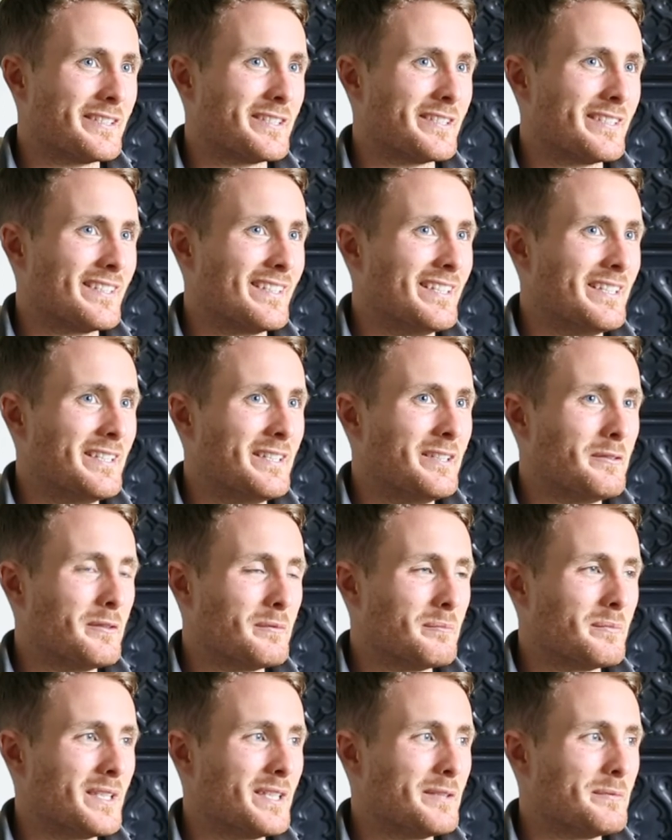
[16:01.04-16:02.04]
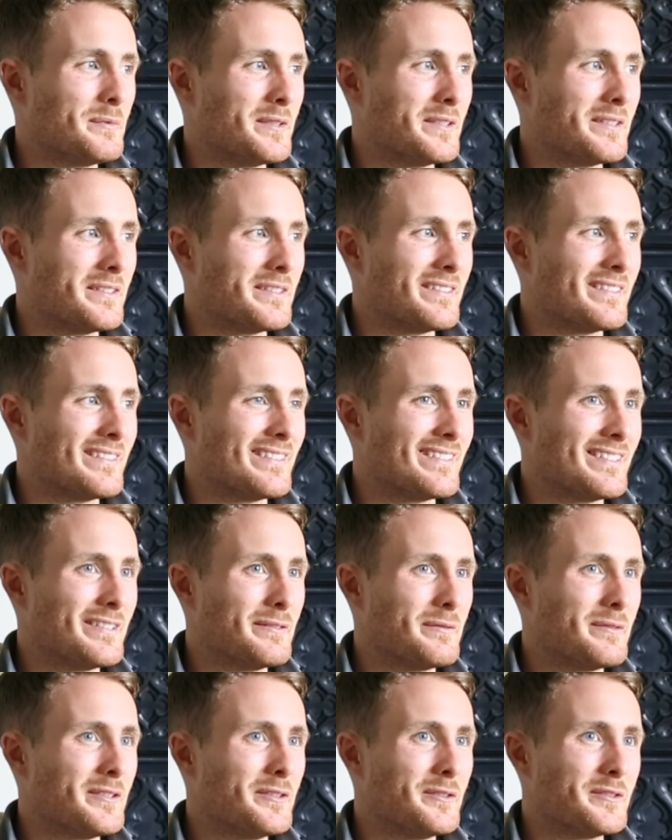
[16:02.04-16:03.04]
where when people,
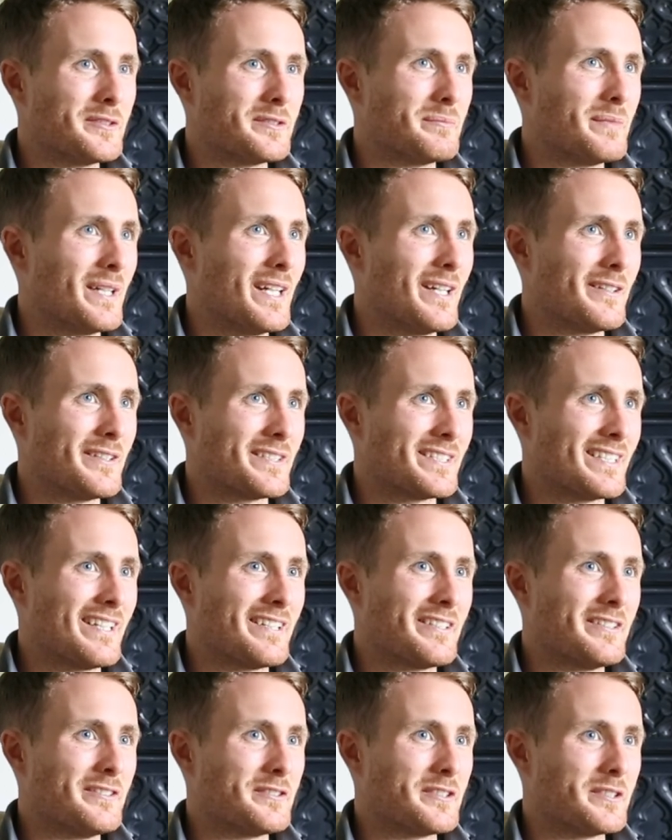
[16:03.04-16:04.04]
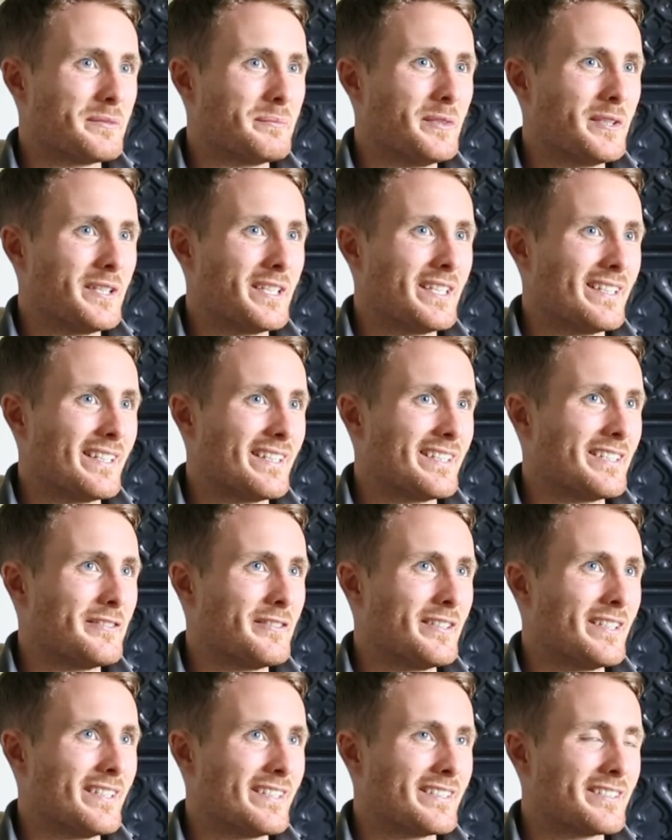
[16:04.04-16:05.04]
those in power, start losing money, that they
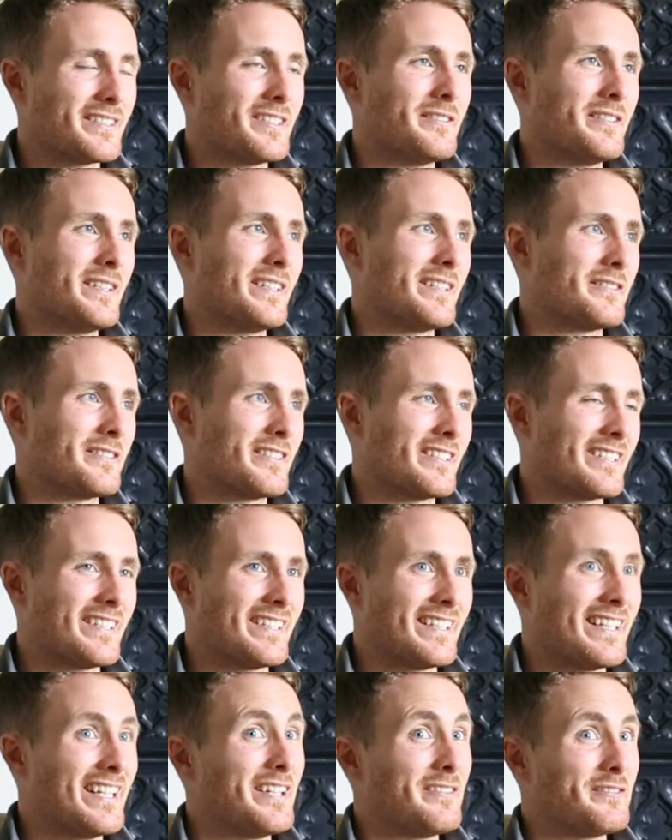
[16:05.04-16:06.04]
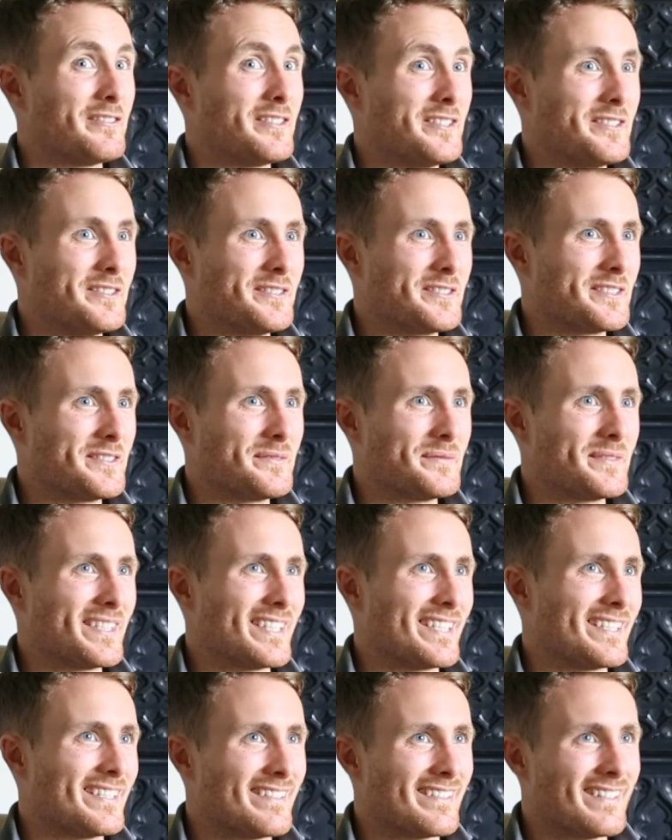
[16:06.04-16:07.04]
realise, oh wait, I kind of have to do
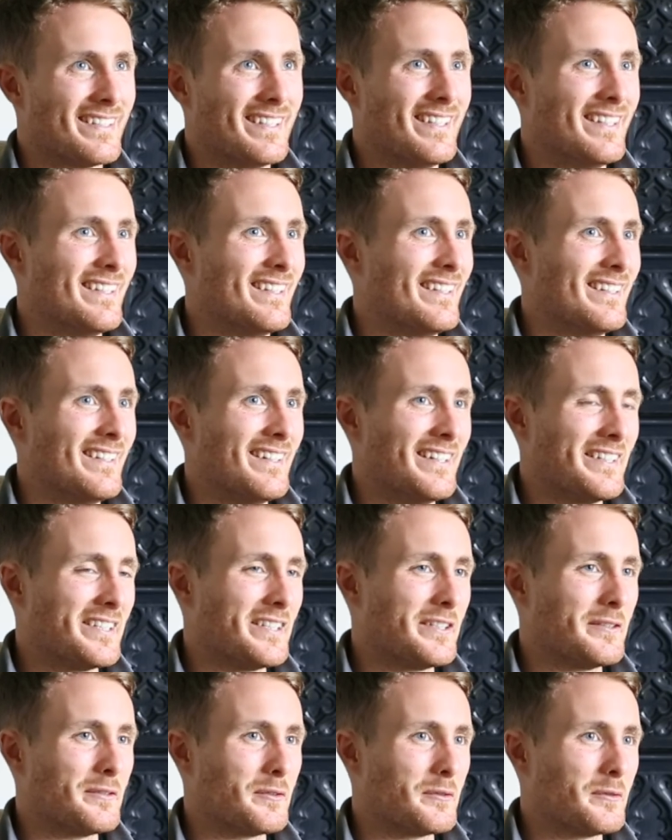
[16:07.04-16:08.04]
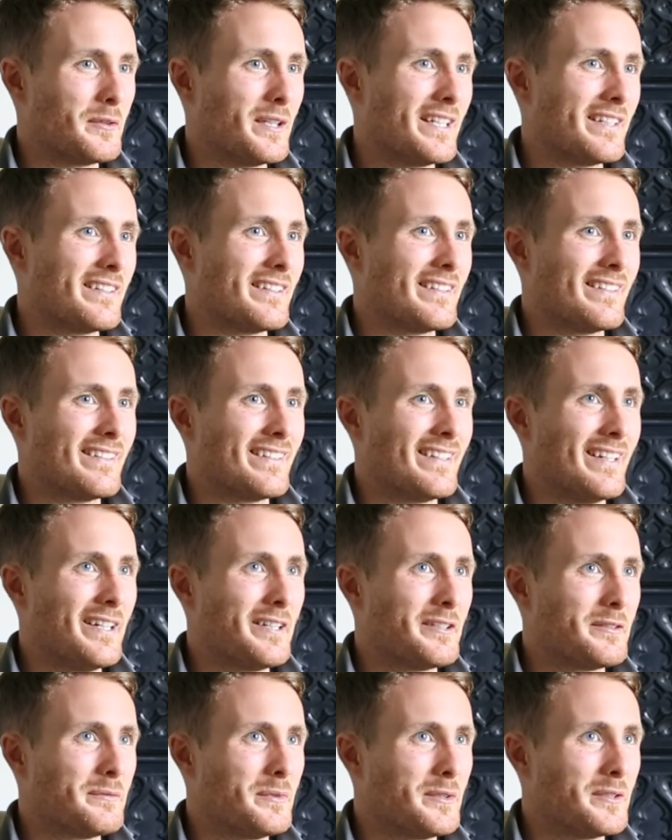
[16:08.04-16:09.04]
something, and I think we're waiting on
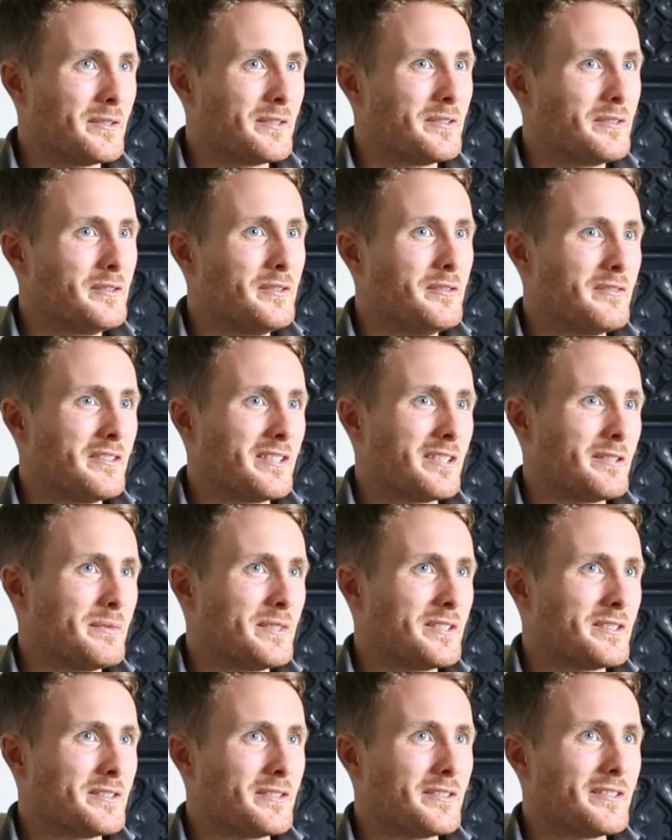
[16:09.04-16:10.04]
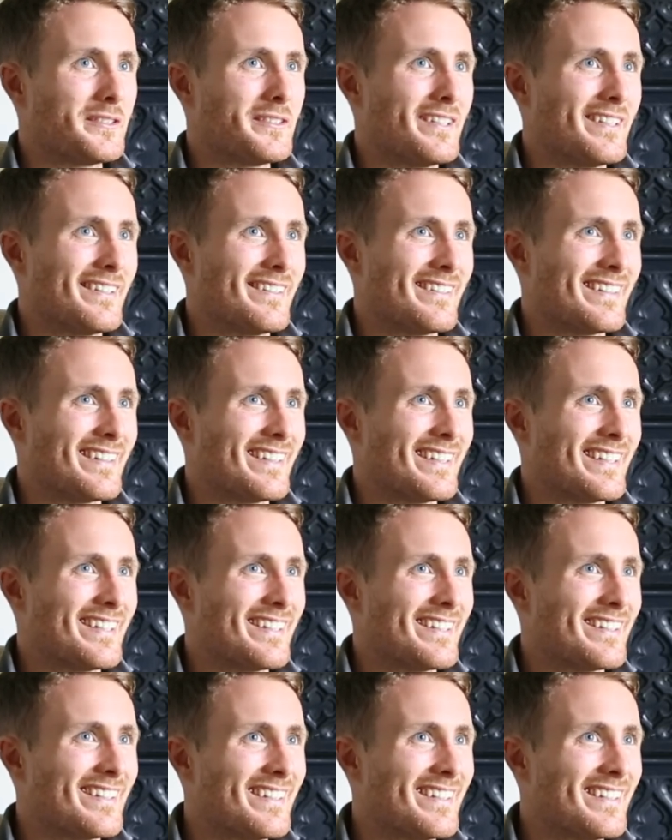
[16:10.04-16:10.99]
that, but hopefully it'll be sooner rather than later.